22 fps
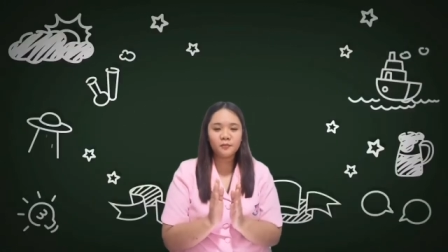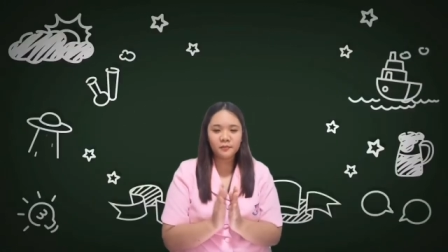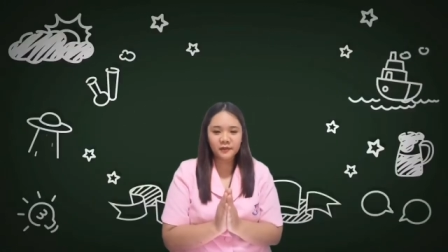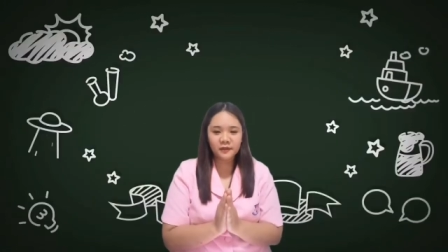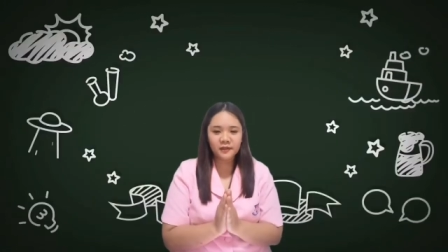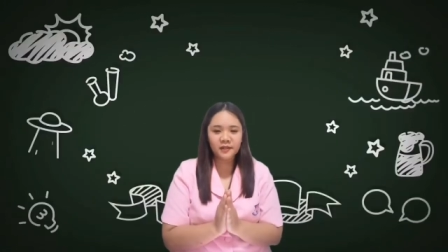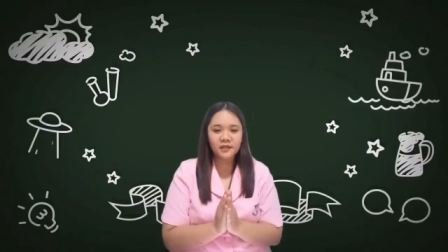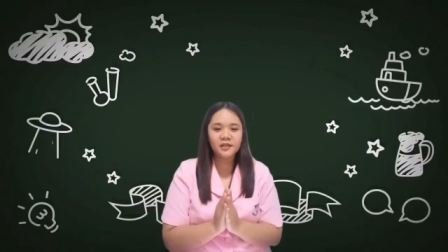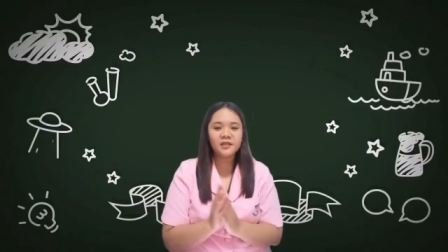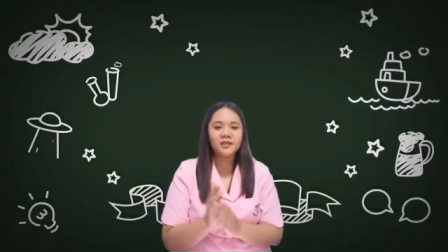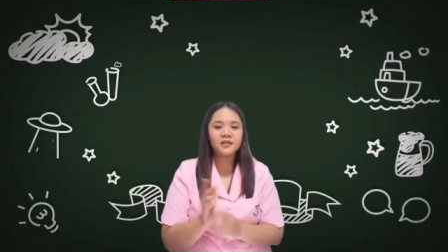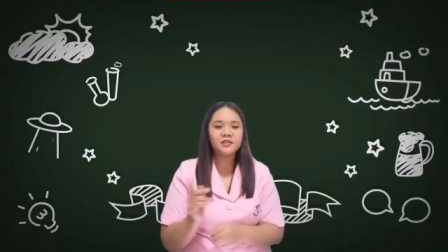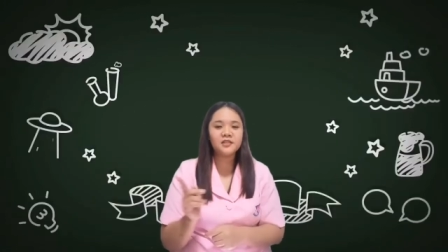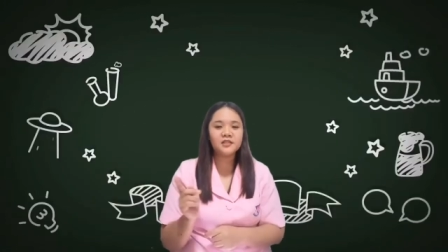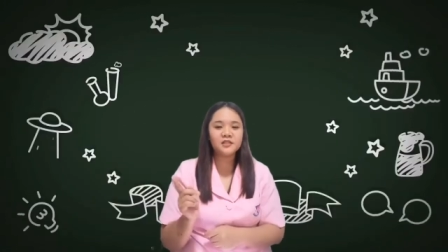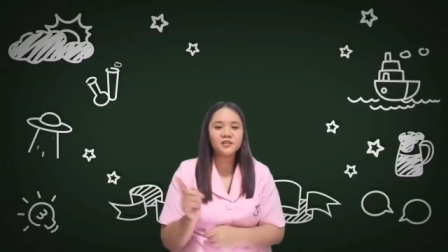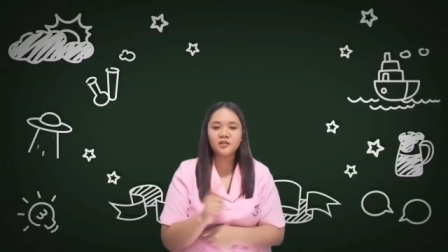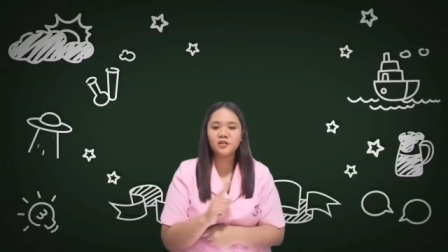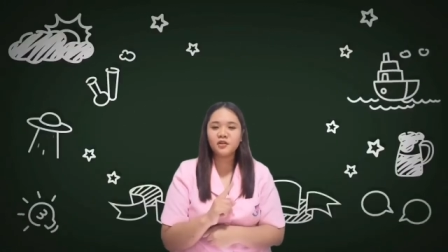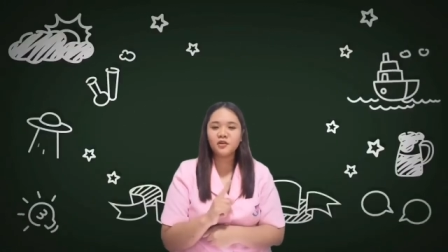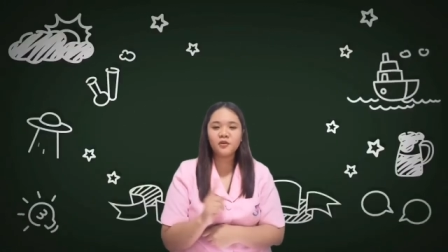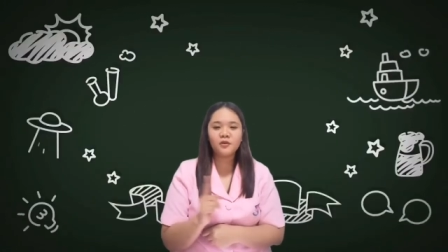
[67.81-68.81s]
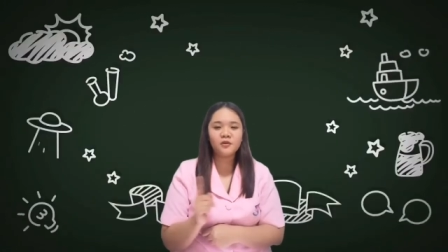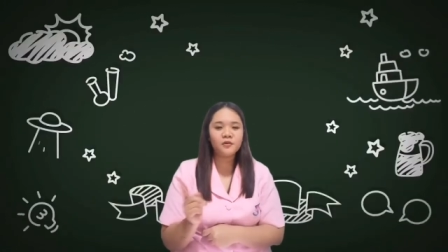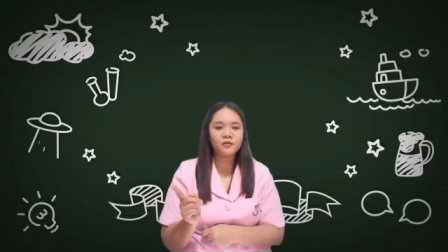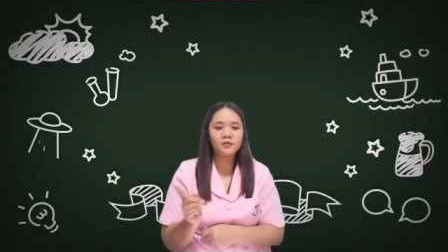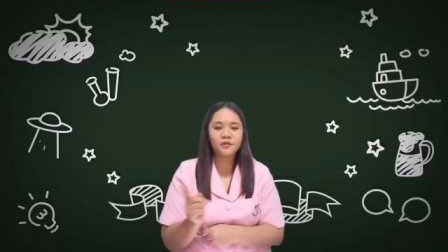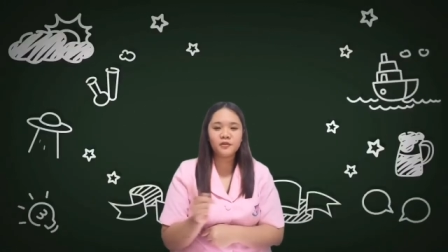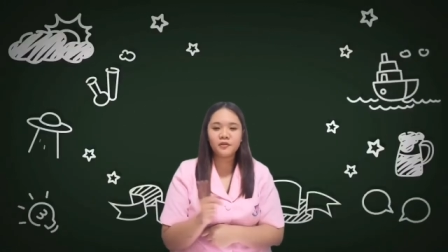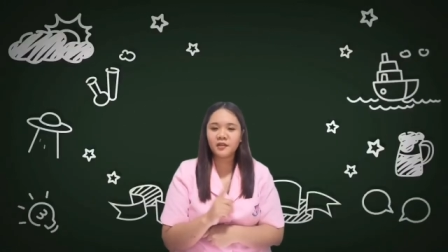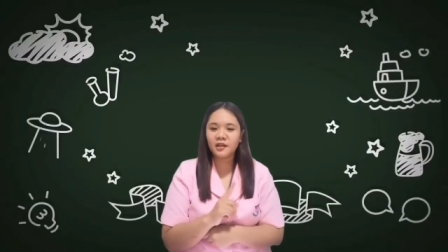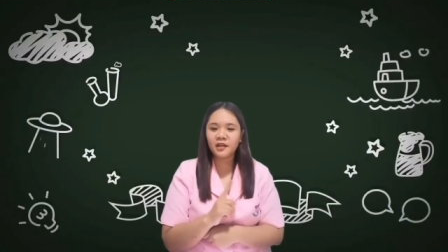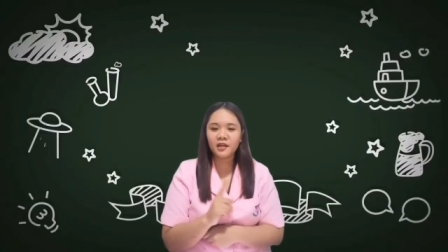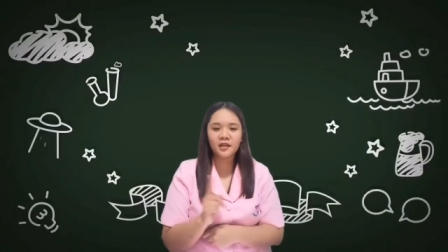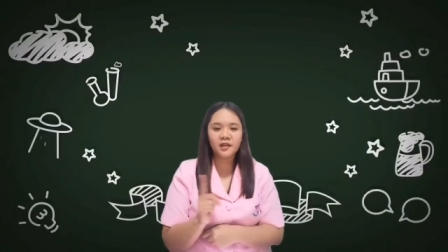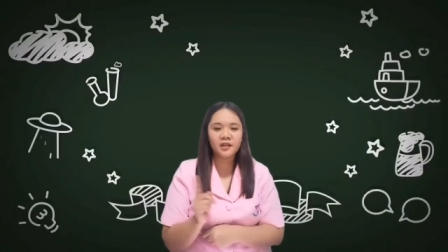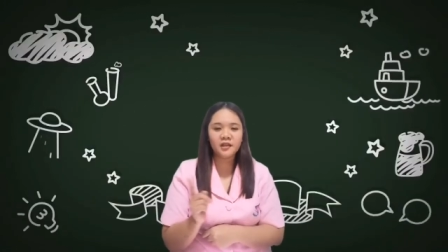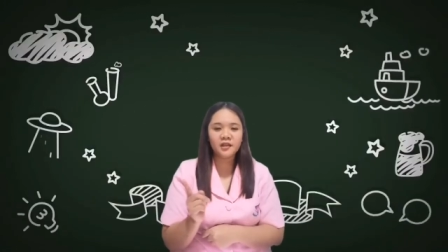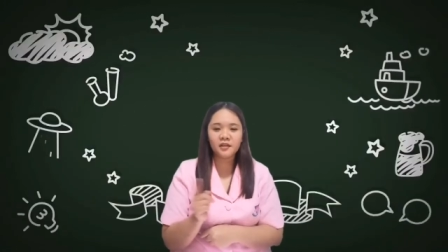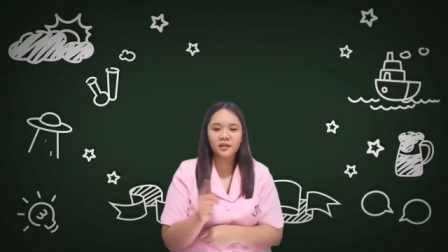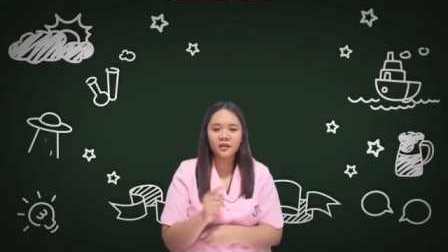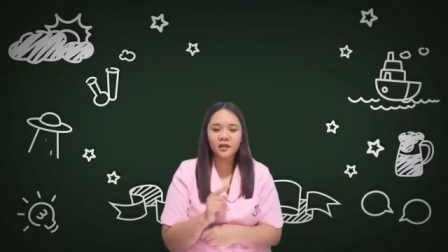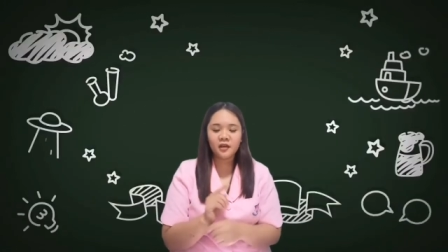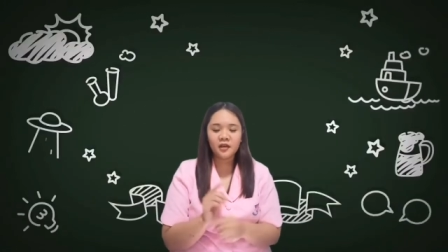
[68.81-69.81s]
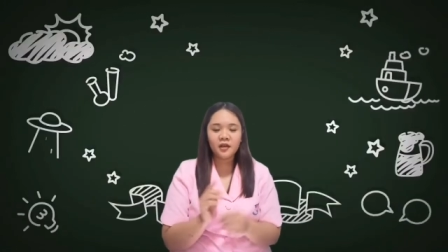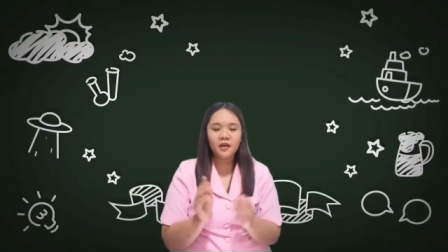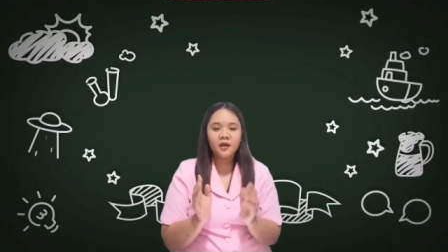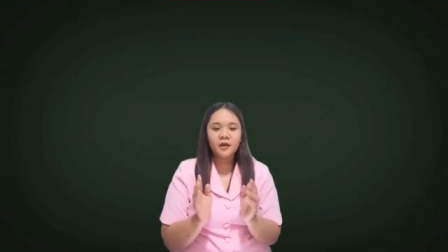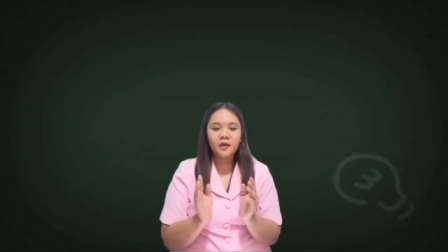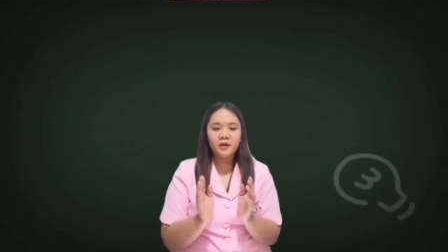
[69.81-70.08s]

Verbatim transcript: Please, no thank you.